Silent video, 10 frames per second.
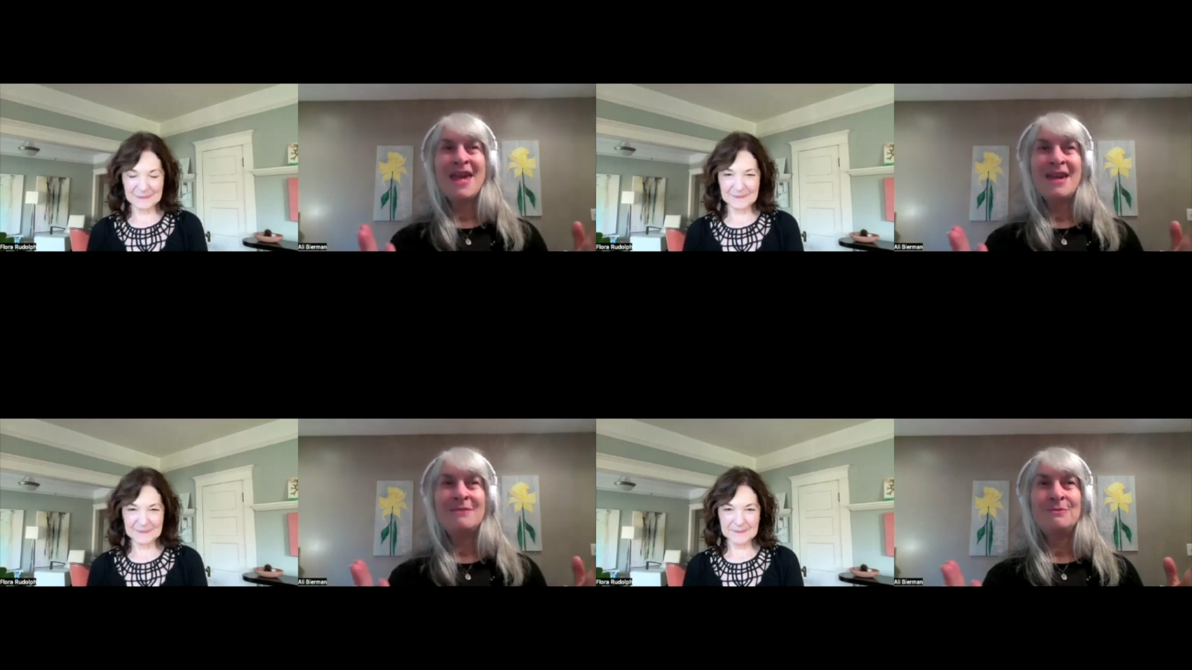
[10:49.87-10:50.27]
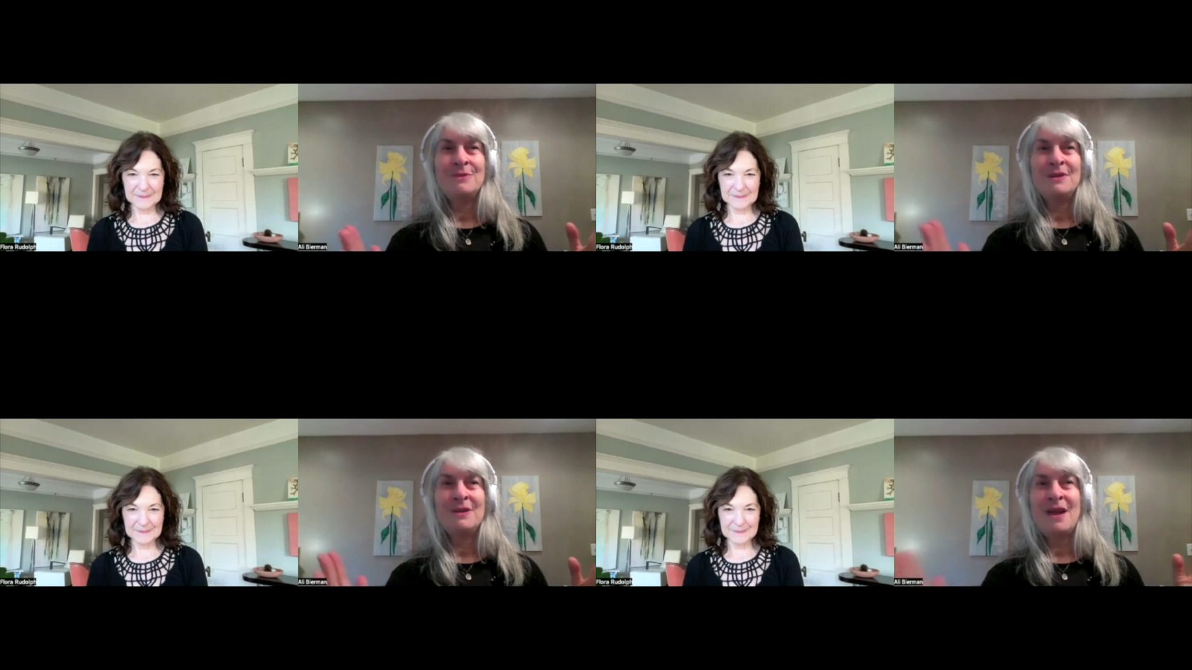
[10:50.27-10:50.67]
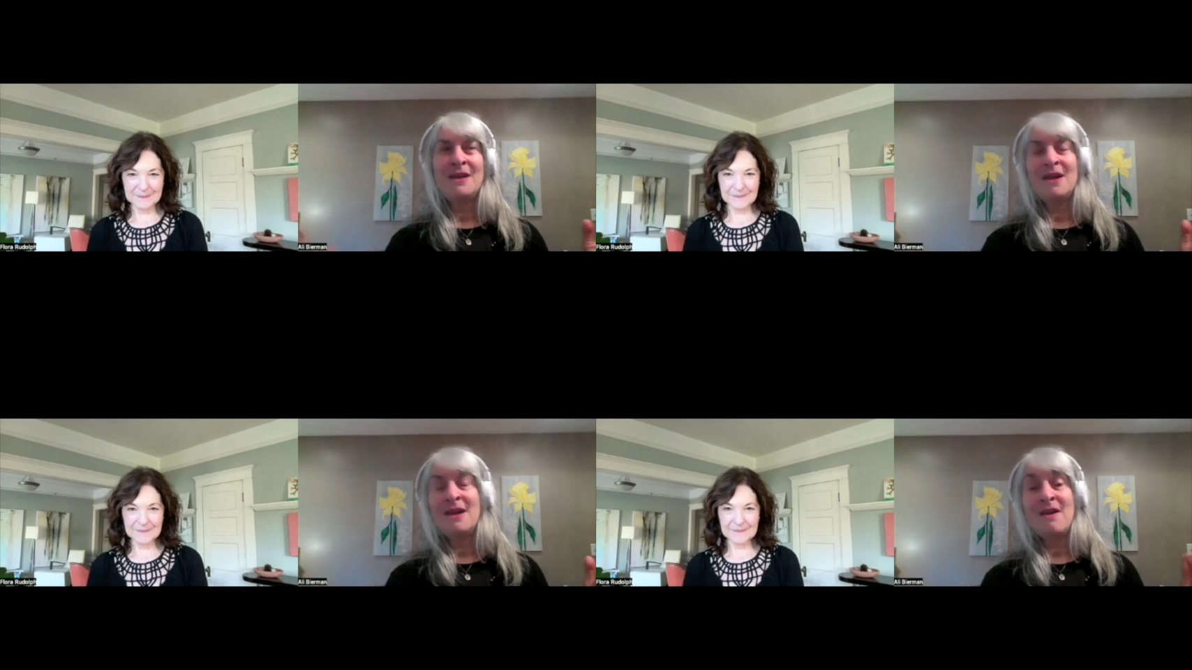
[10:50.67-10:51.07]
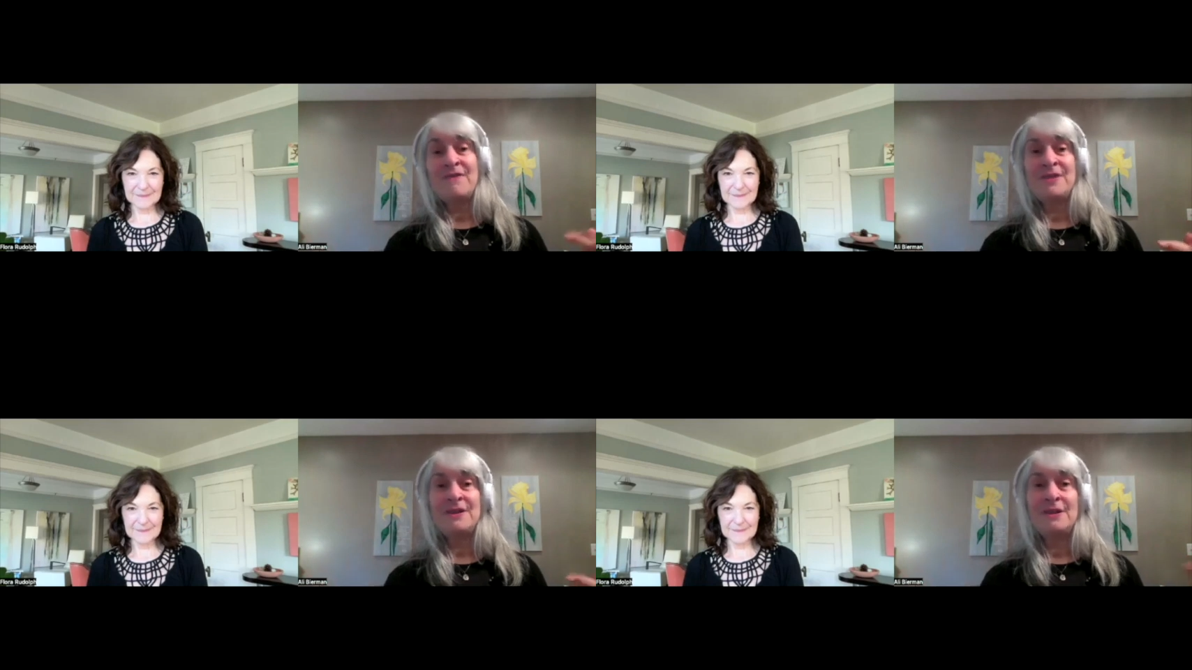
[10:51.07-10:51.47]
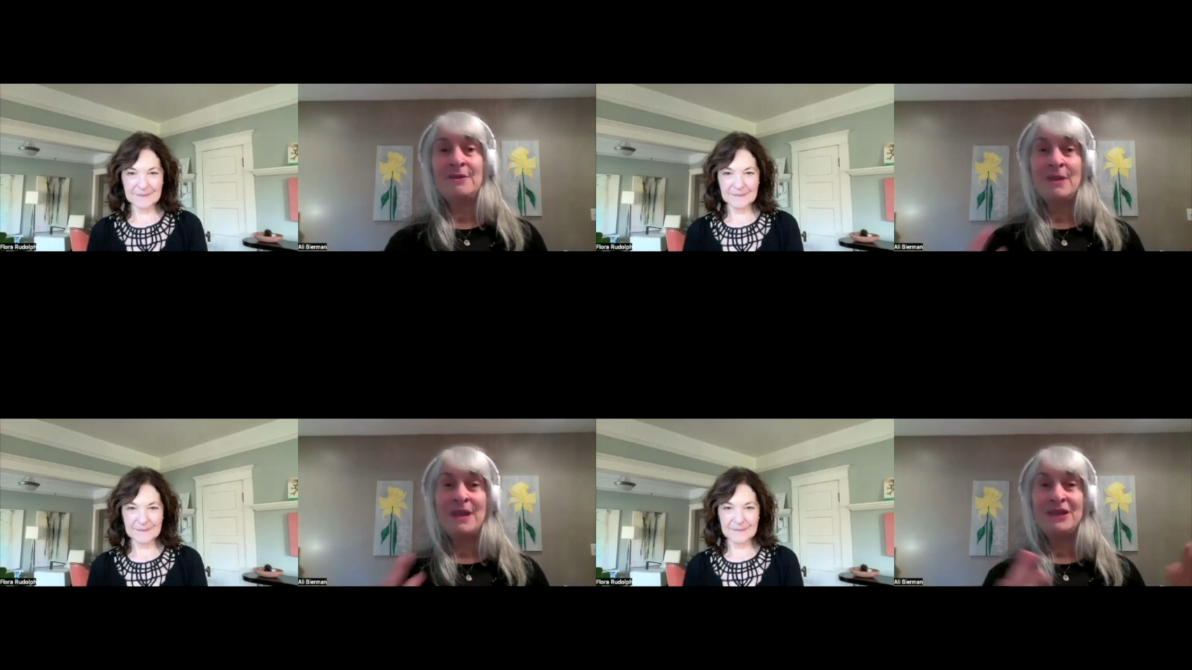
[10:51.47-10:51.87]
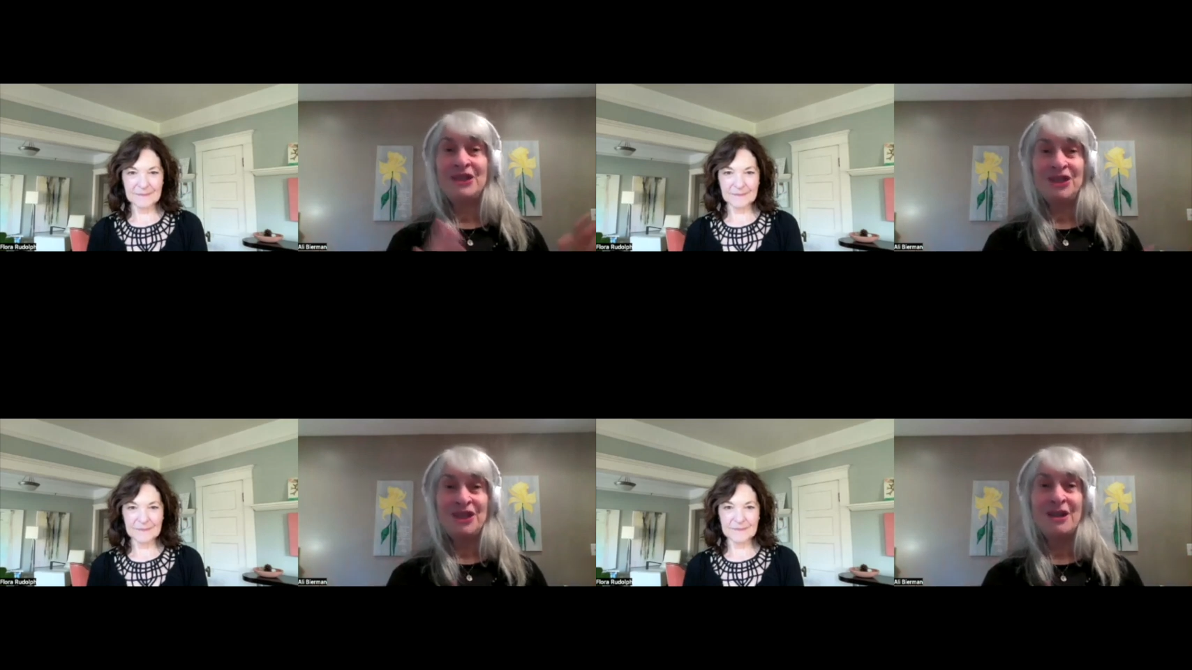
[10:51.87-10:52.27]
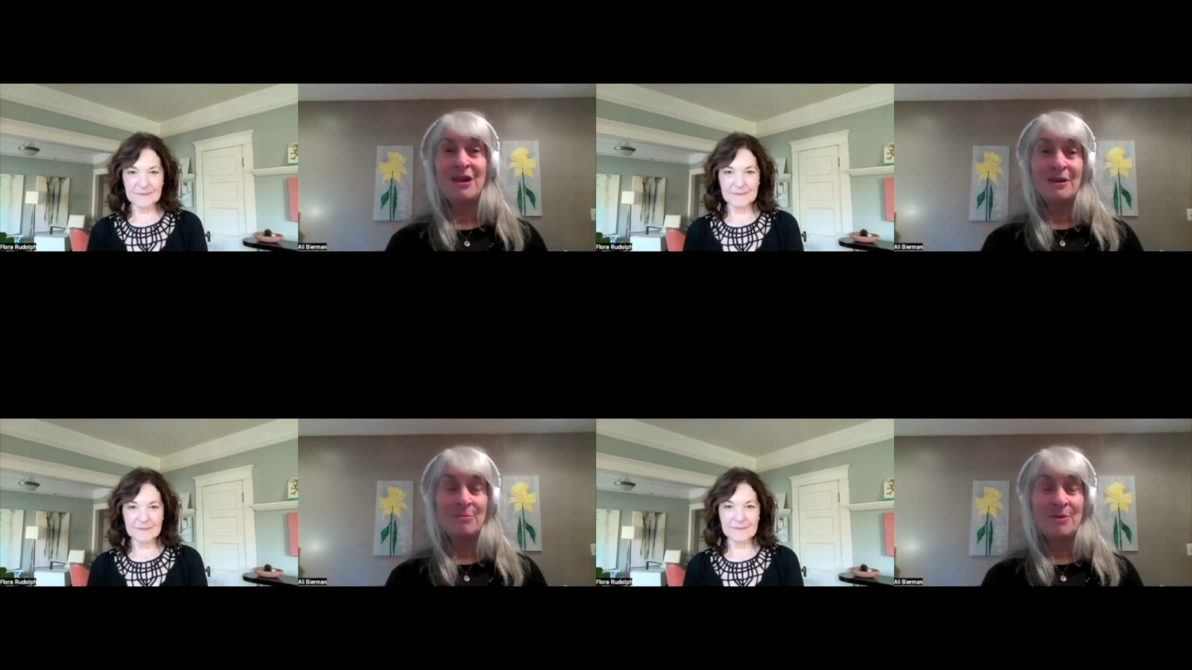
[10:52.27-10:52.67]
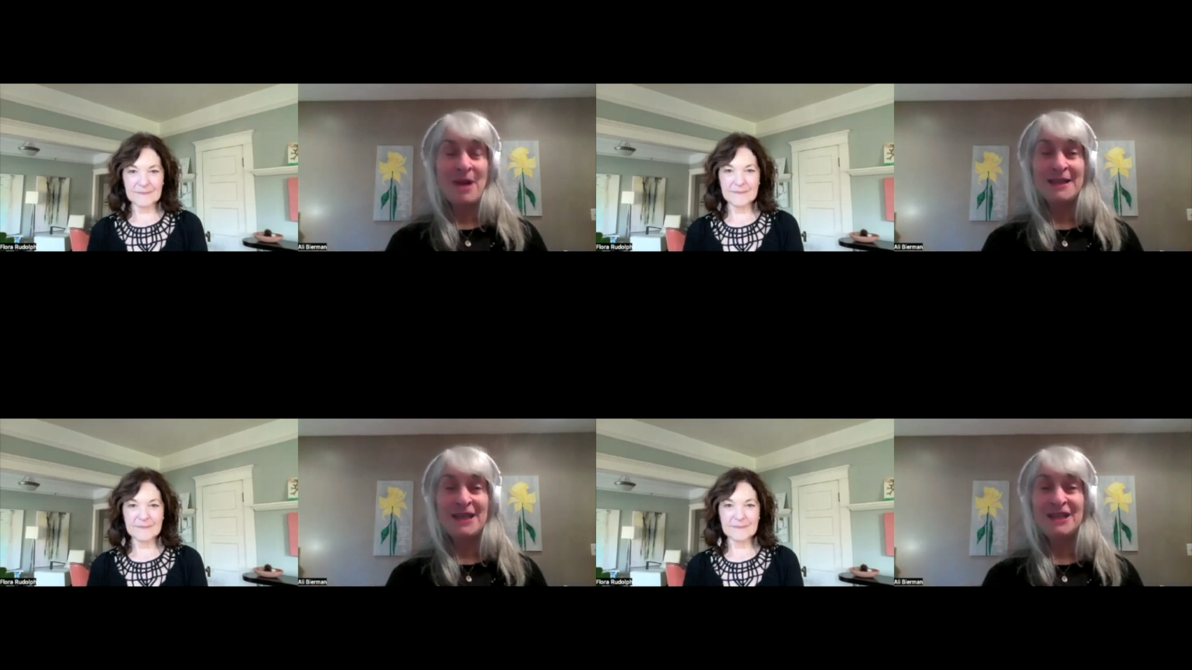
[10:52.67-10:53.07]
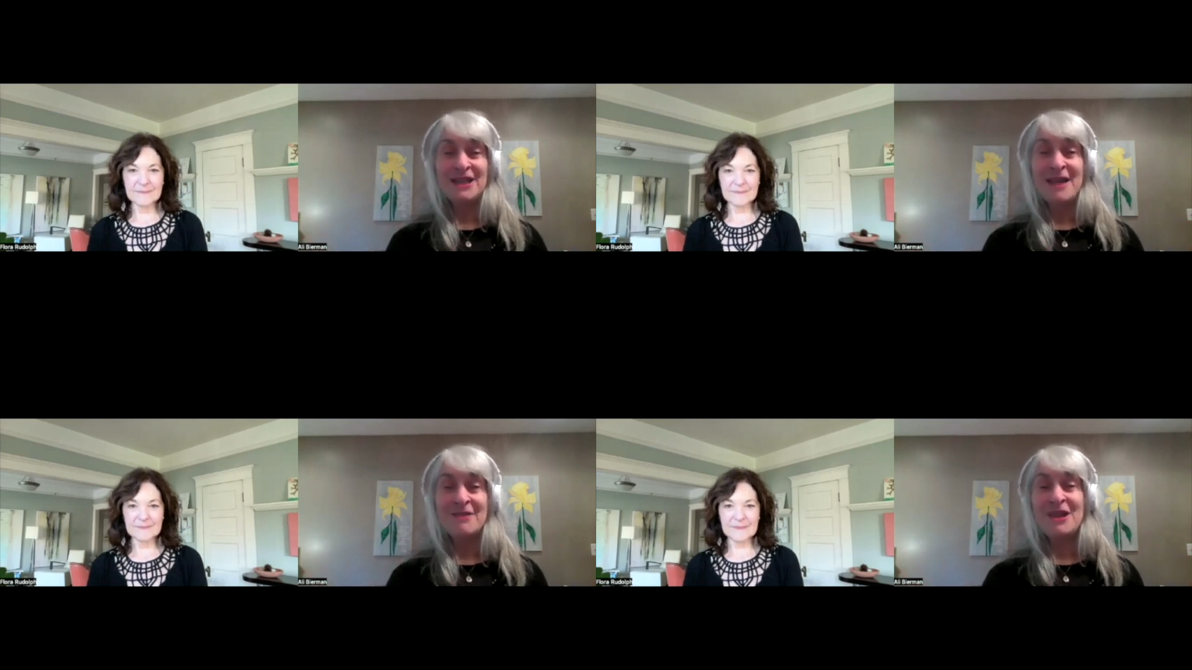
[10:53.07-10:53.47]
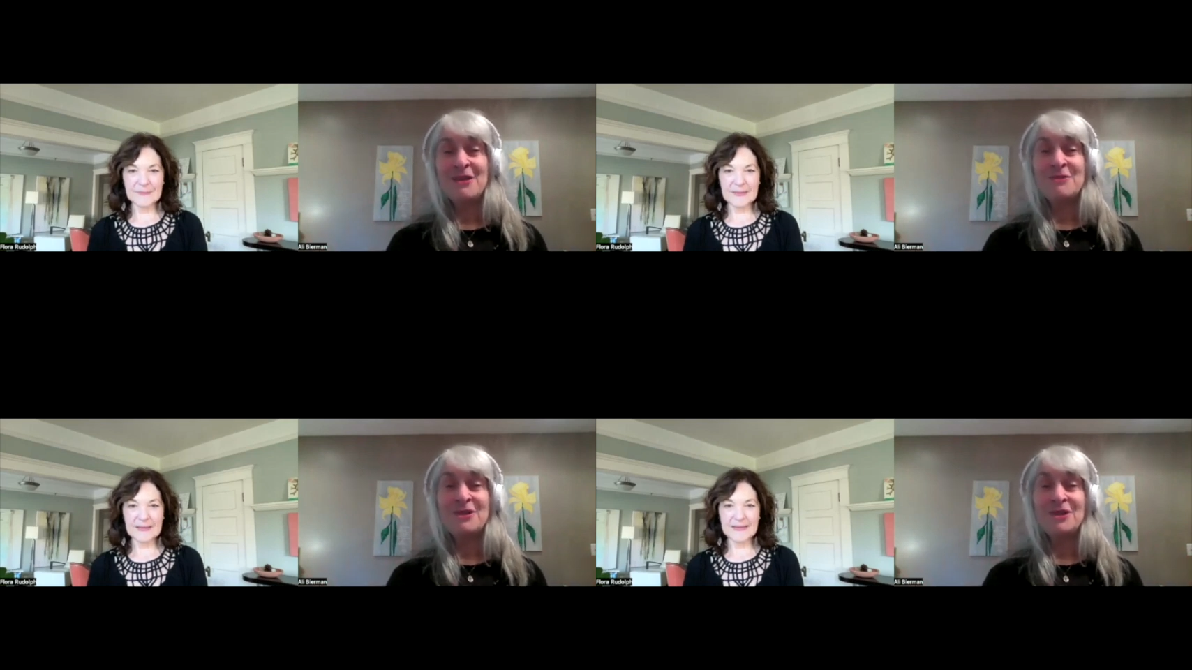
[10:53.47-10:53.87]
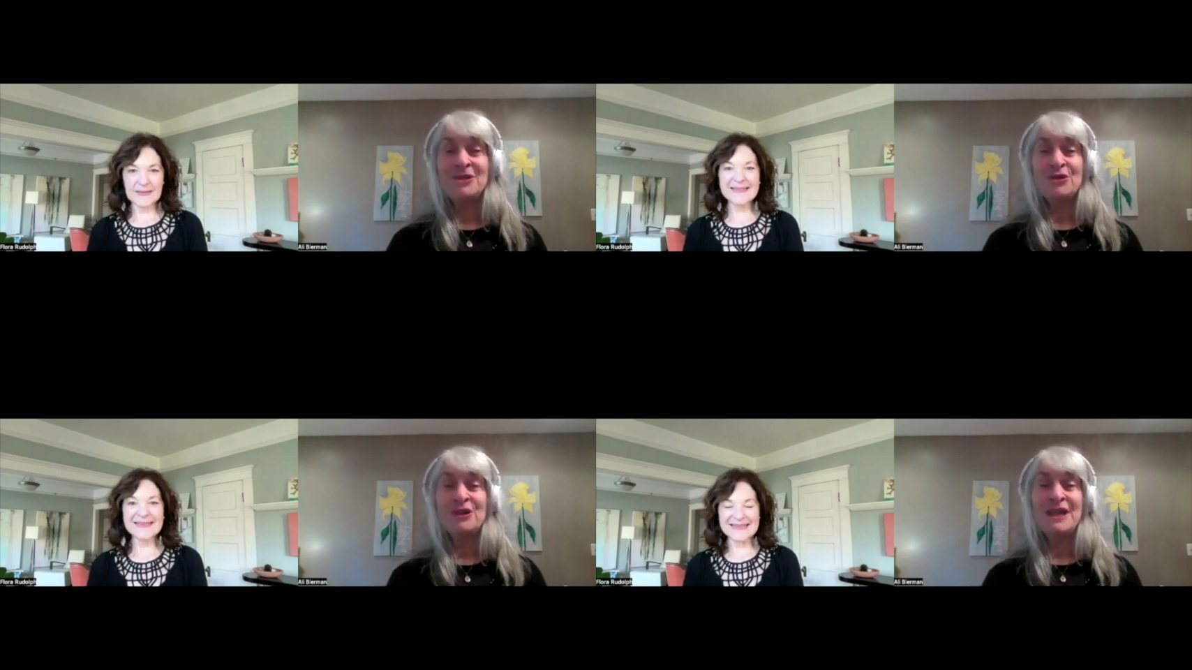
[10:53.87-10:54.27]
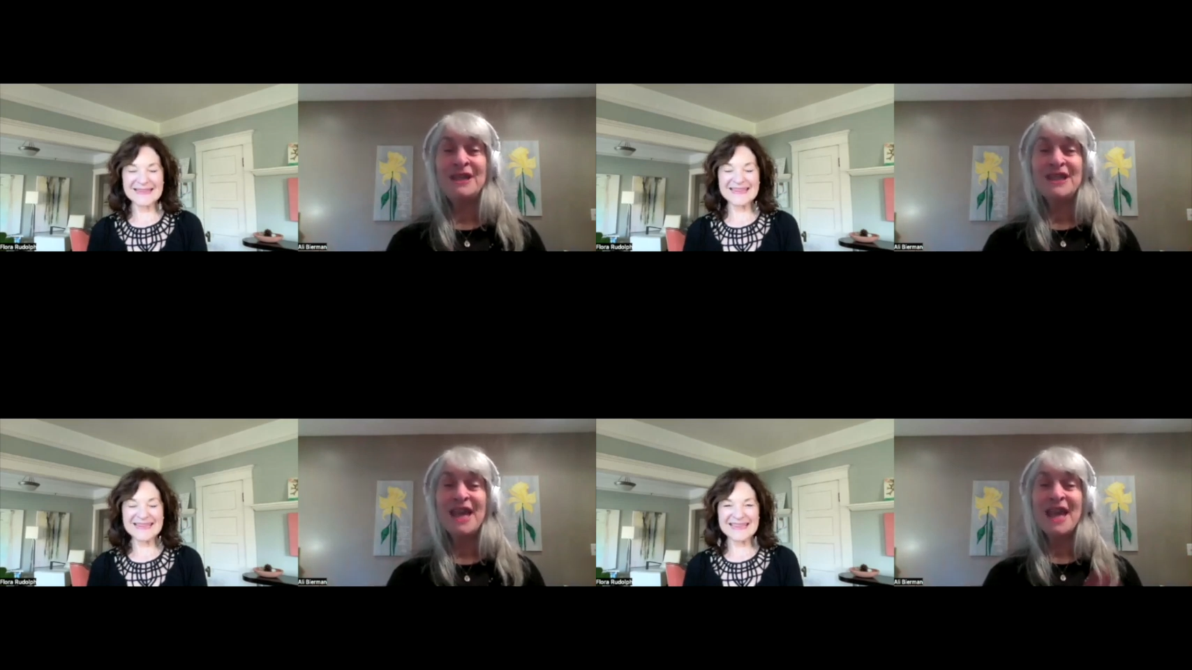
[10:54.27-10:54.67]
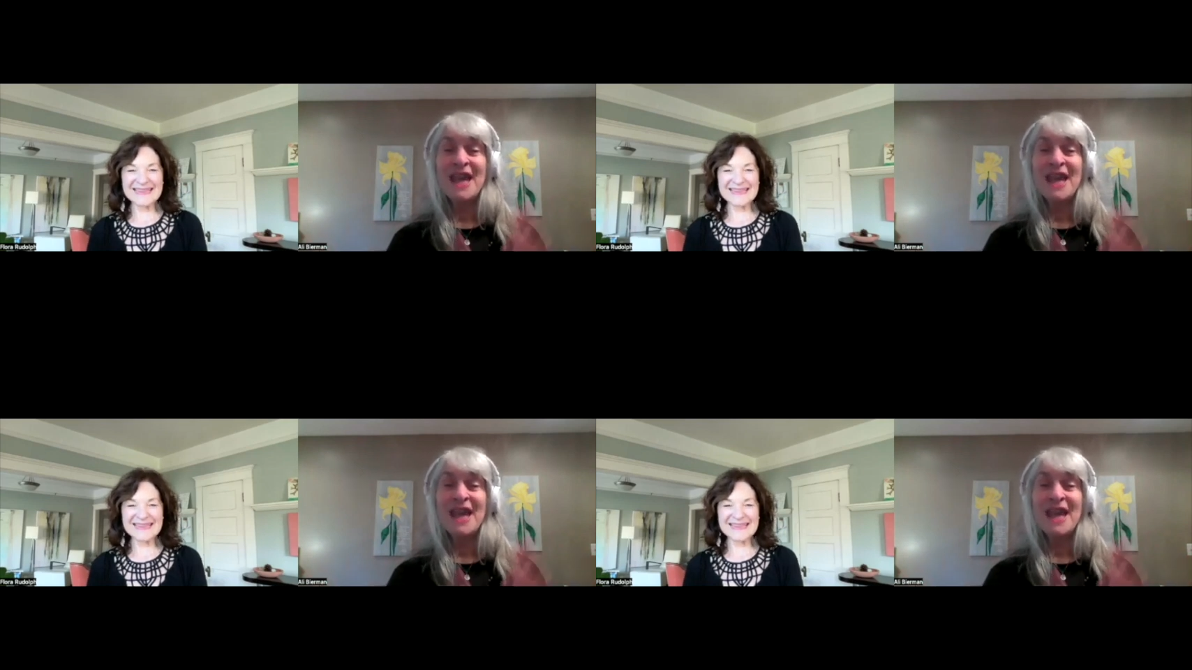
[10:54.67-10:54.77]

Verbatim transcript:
Speaker 1: And I often do my Qigong practice out there with the trees.